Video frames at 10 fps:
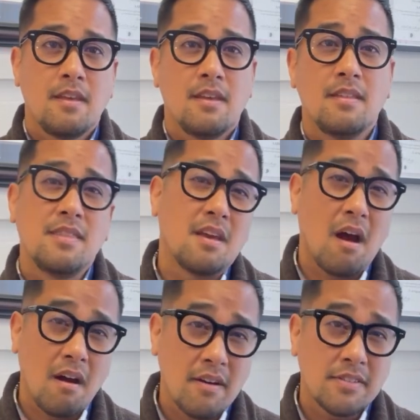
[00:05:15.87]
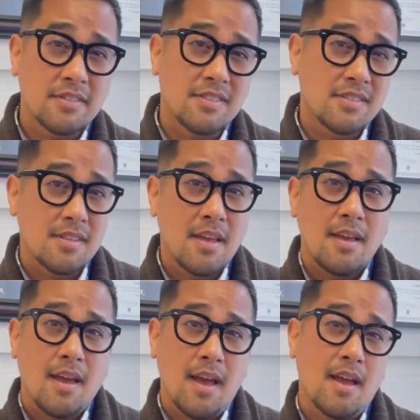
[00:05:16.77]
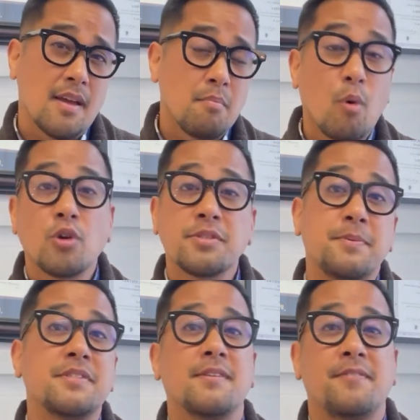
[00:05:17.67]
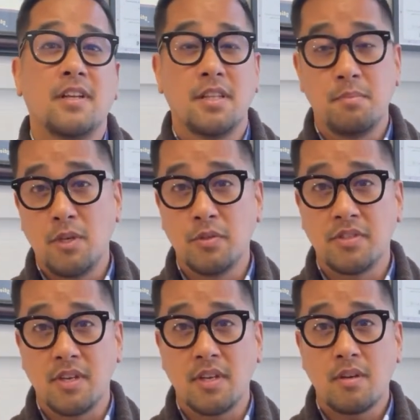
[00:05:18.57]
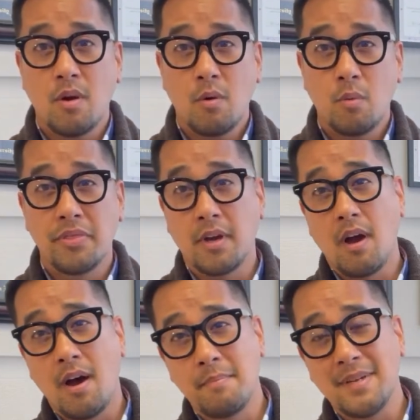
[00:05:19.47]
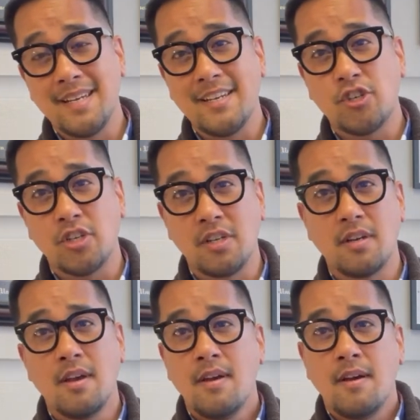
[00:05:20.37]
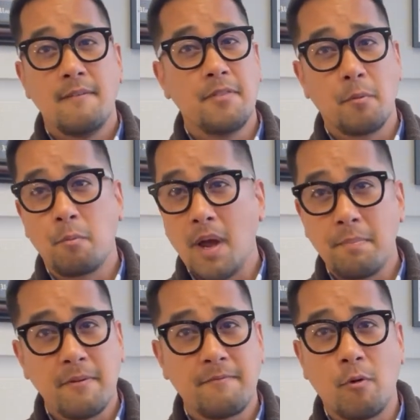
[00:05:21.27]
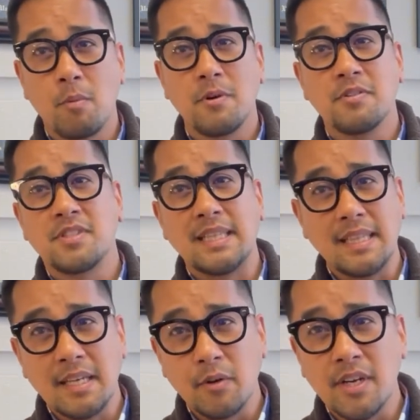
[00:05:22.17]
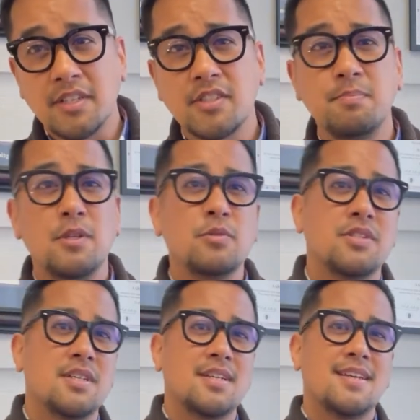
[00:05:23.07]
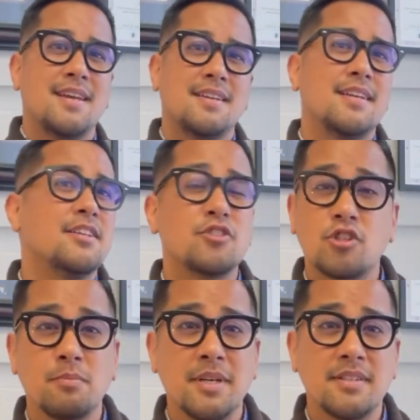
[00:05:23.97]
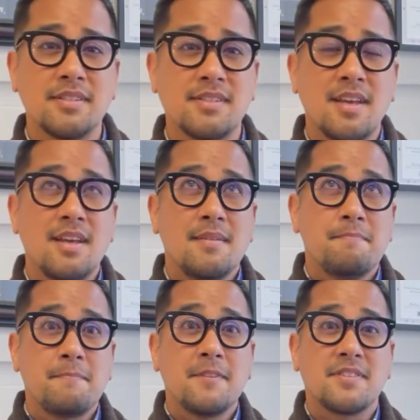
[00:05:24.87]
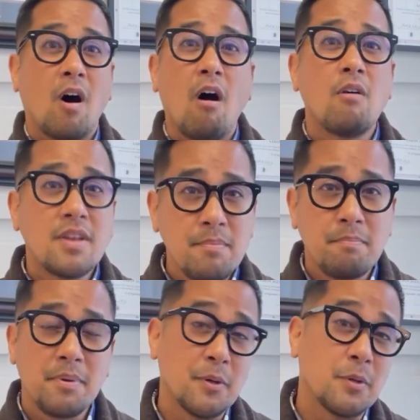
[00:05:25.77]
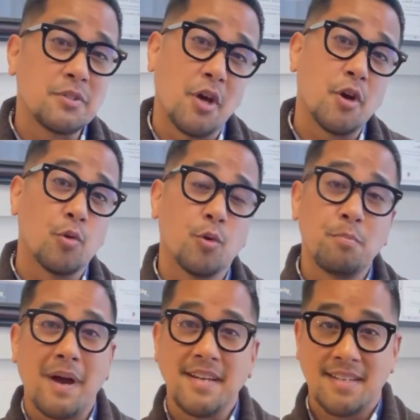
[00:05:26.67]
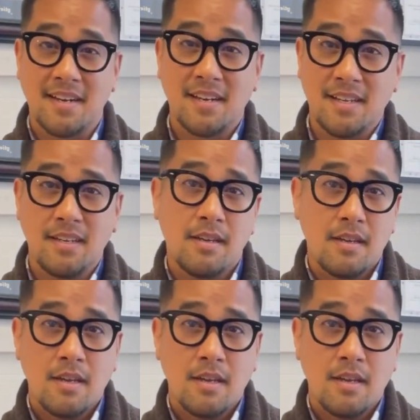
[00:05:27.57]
In the arts, and more specifically music, with the combination of the right performers, lyrics, music, and instruments, this all can build a group identity,